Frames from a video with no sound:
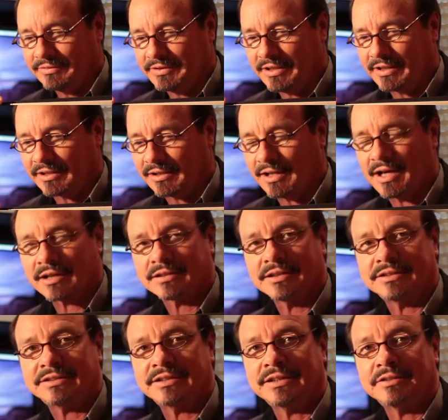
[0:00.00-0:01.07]
10 o'clock,
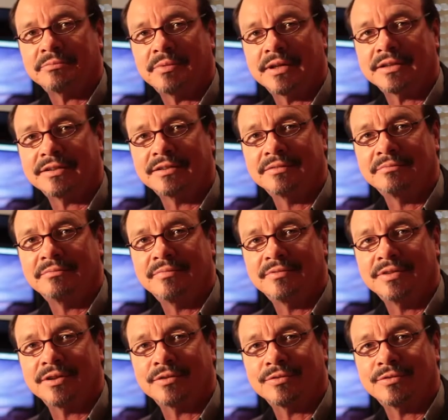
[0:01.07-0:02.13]
let's say, about,
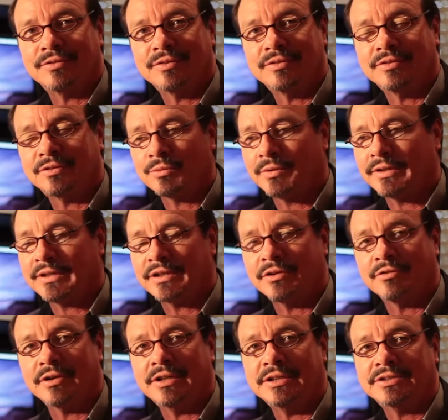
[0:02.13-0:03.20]
you know, 20
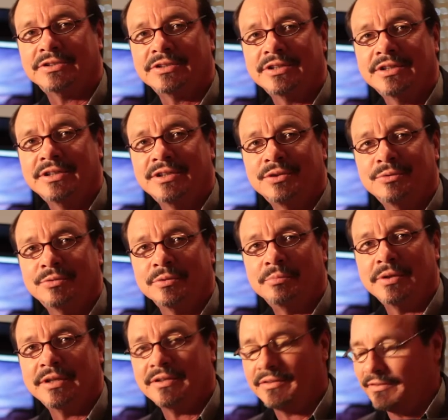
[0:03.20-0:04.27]
degrees, would
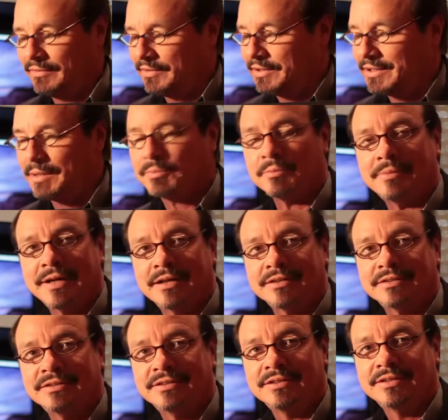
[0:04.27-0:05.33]
be the Temple Mount.
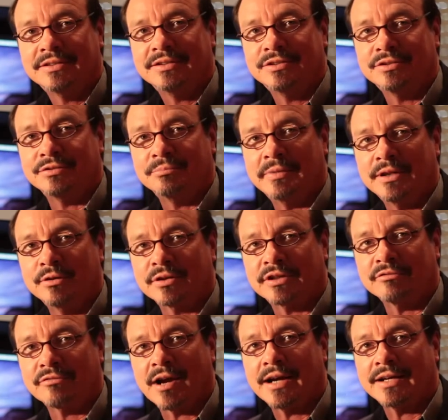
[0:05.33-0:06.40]
You'd be
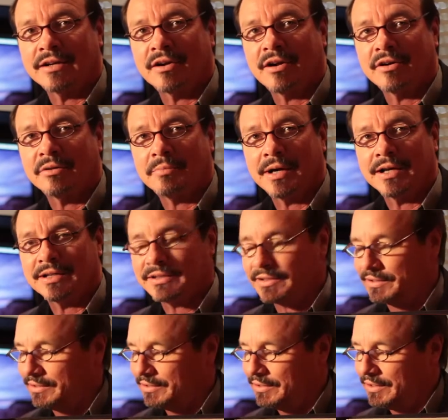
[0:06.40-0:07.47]
looking right at Har HaBayit.
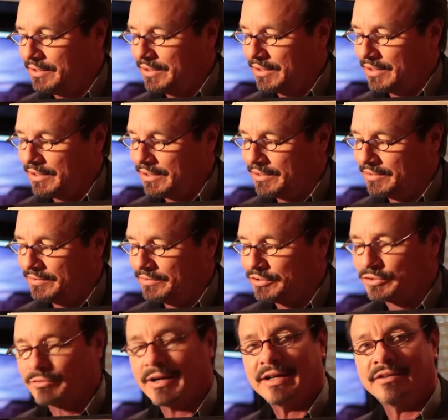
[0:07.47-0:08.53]

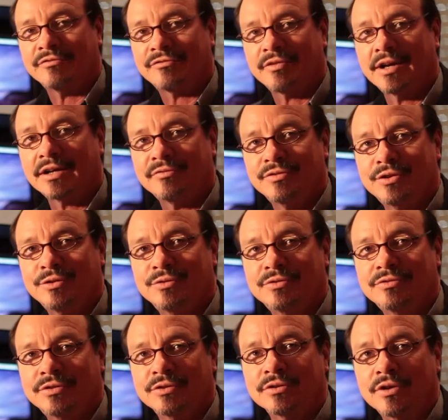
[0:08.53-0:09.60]
Straight in front of you,
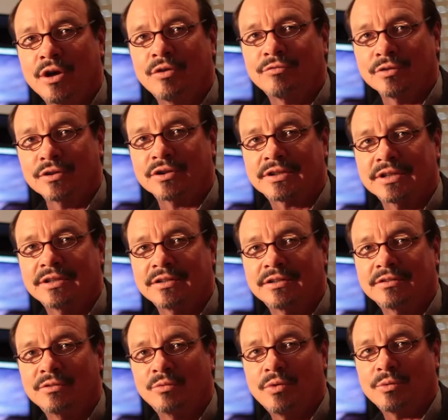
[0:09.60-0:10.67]
you're overlooking
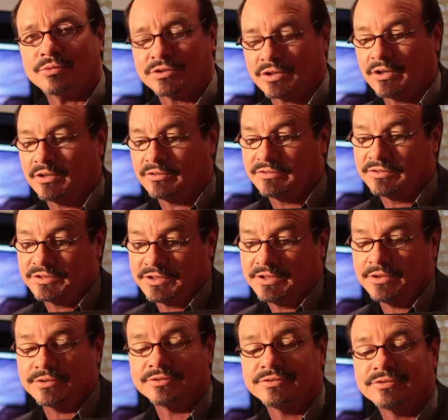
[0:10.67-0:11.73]
what was called
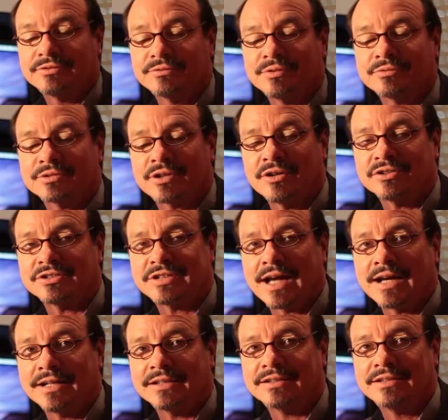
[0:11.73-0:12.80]
Zion, what was called
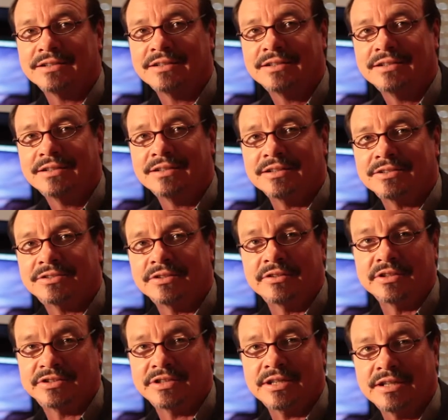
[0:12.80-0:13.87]
Zion. It's
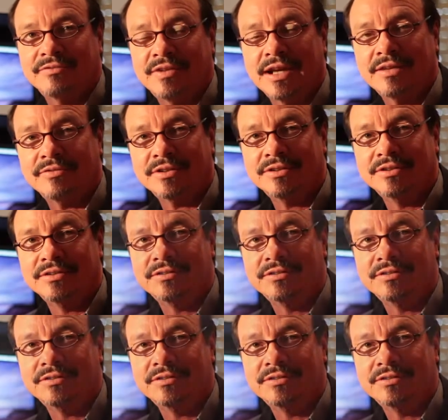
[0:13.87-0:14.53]
the city of David.